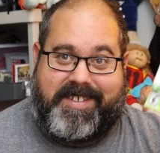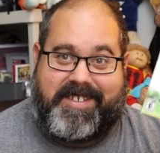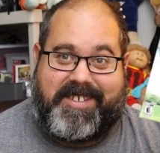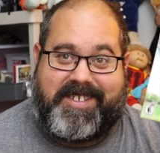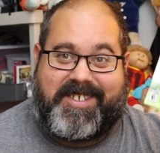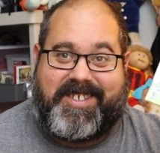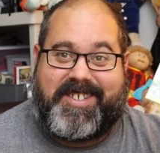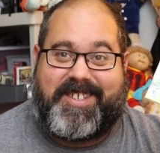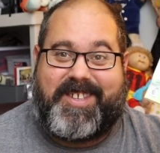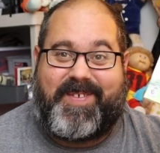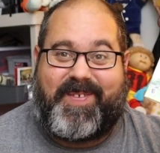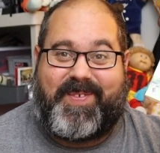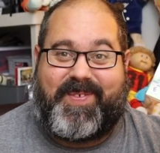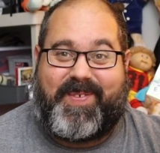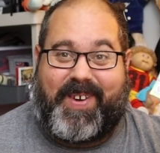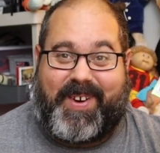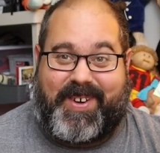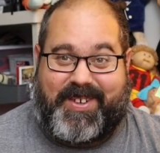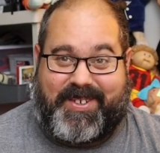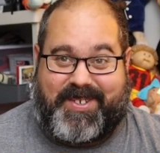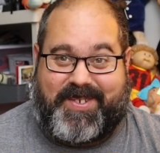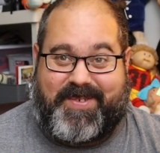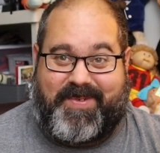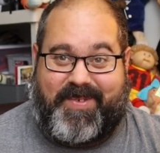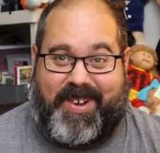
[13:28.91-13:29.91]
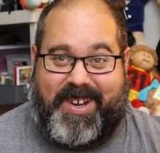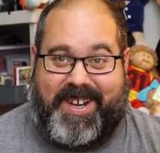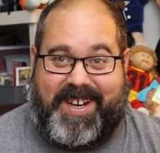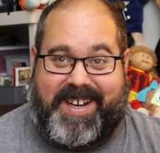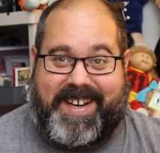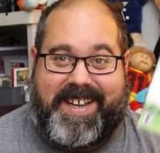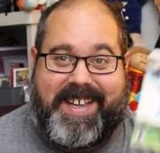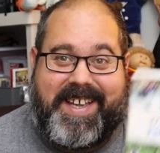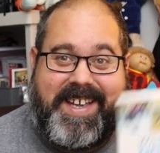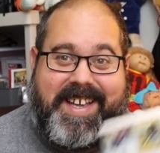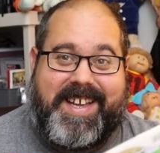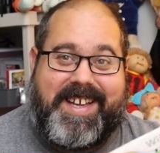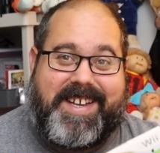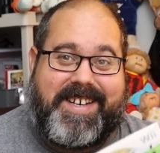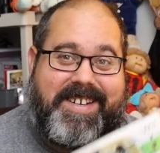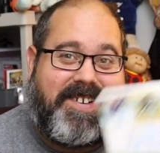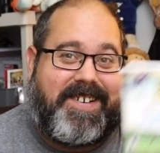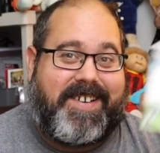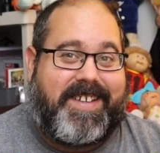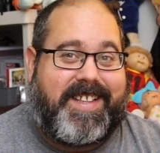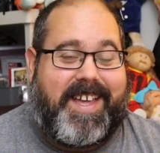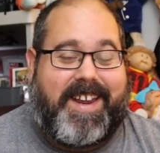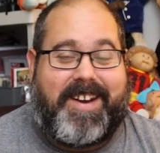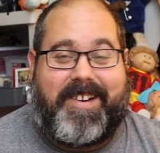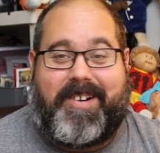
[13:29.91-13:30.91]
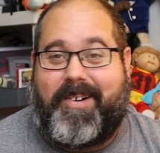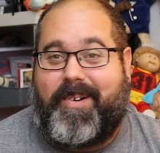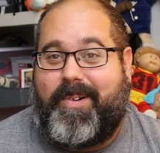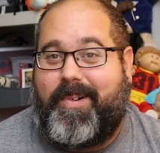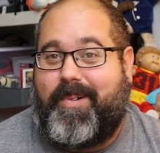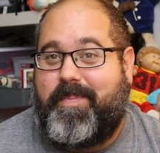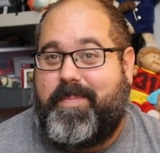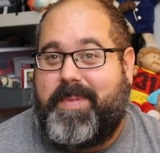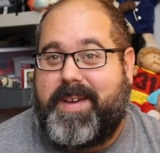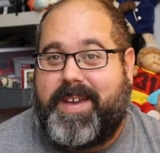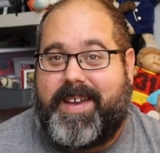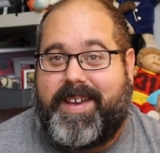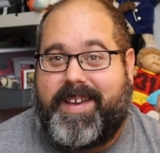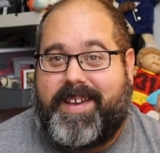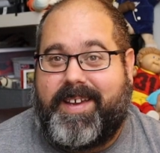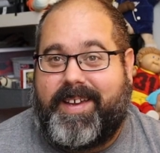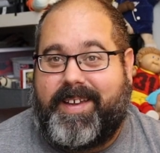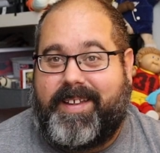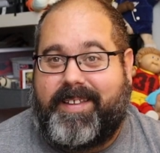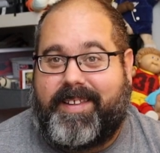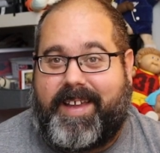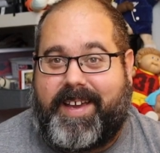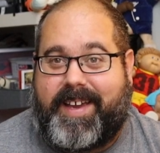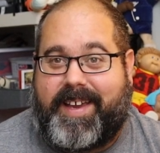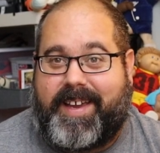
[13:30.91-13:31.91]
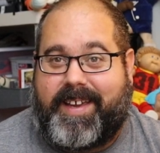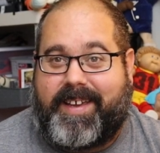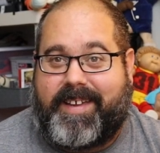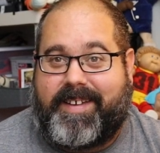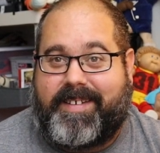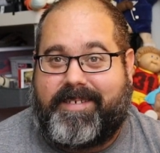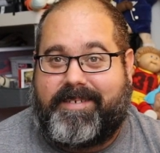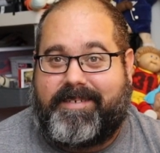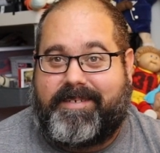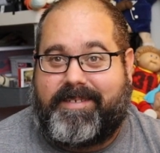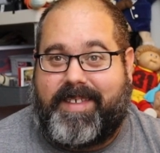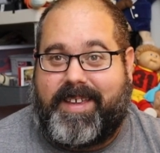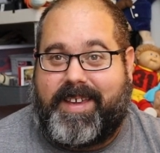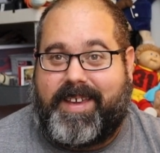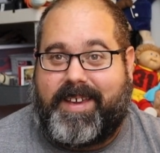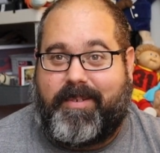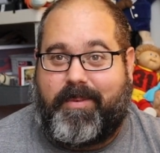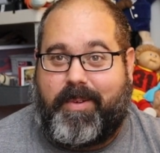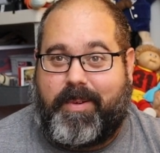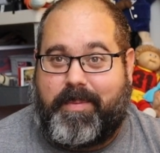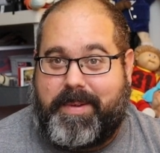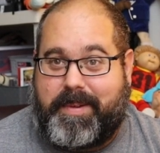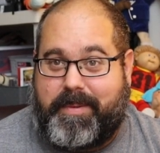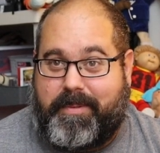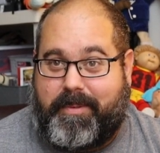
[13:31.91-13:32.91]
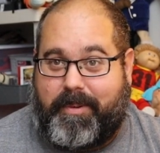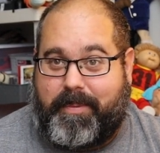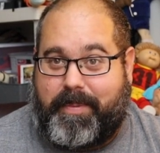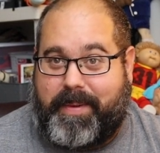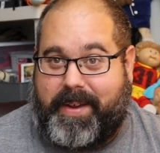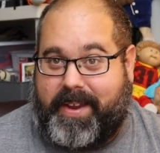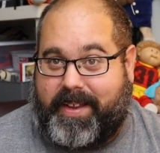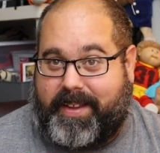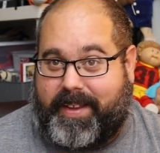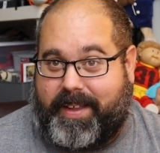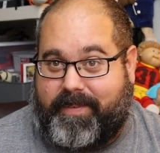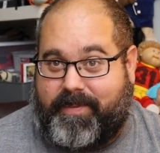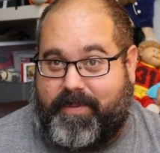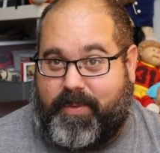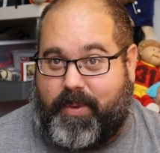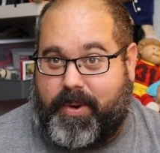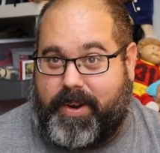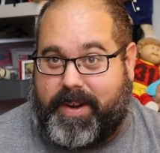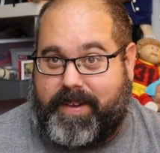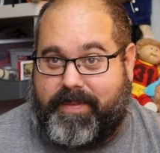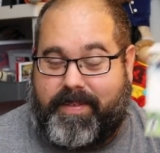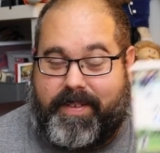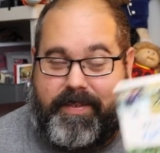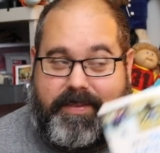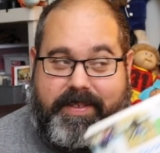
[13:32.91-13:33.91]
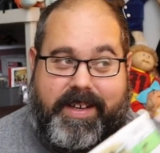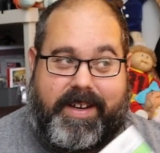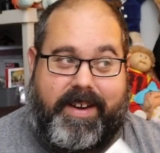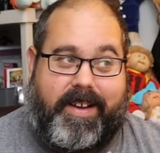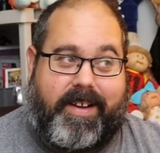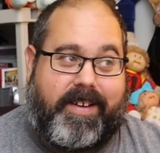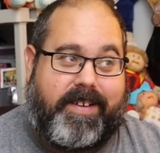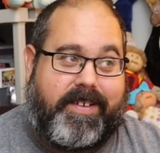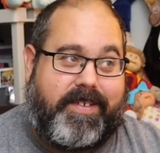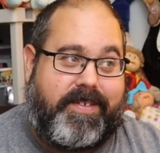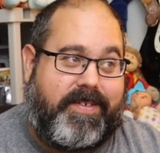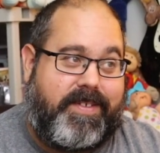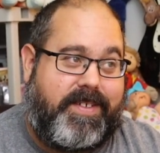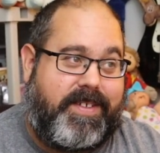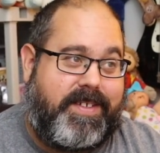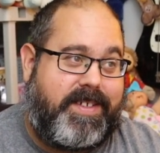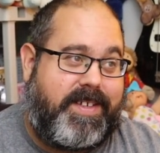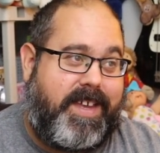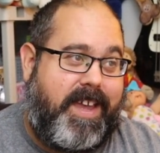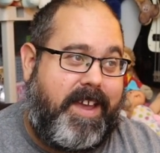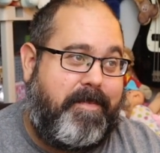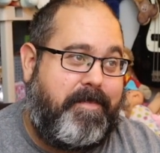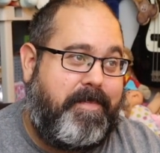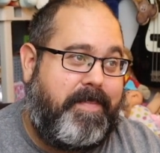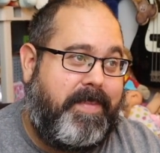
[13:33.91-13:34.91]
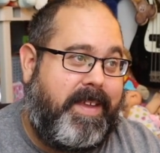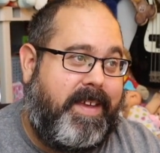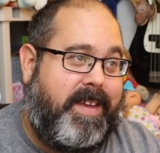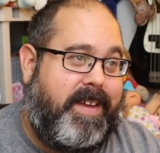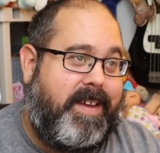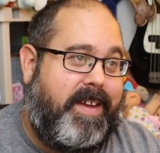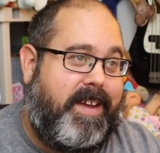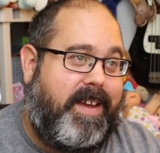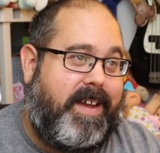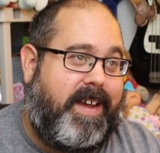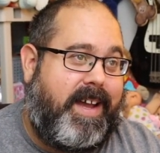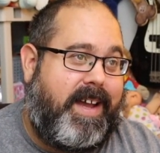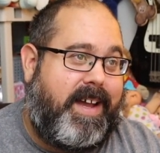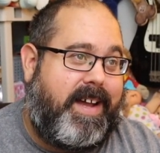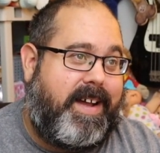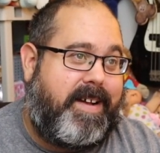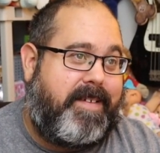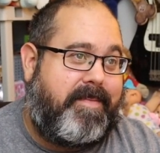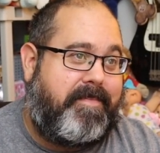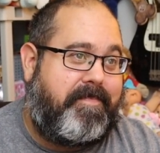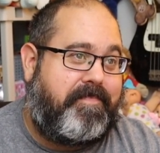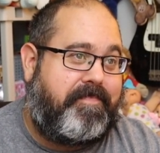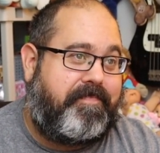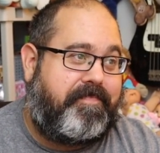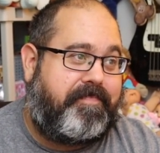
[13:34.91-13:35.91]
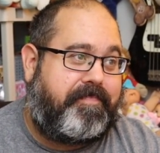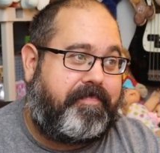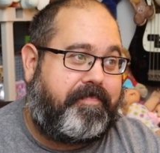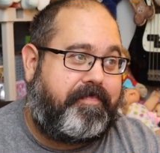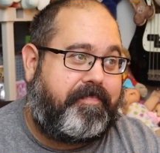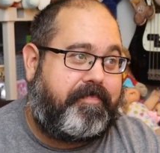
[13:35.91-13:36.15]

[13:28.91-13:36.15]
this is the first one during that whole big like thing where people were paying like 40 50 dollars for this game um,